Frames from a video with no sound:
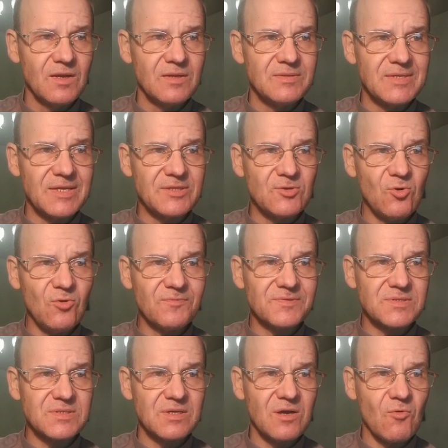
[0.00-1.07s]
The
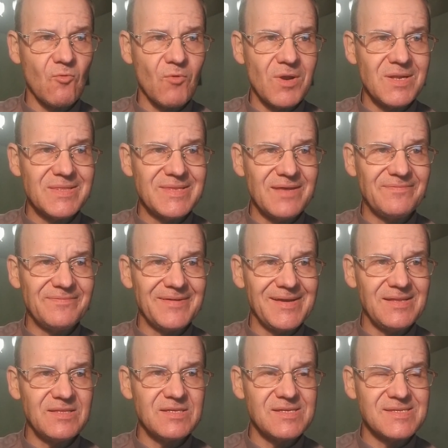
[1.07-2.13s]
truth will
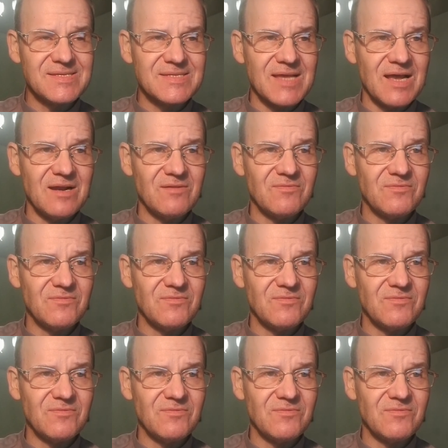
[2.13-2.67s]
defend itself.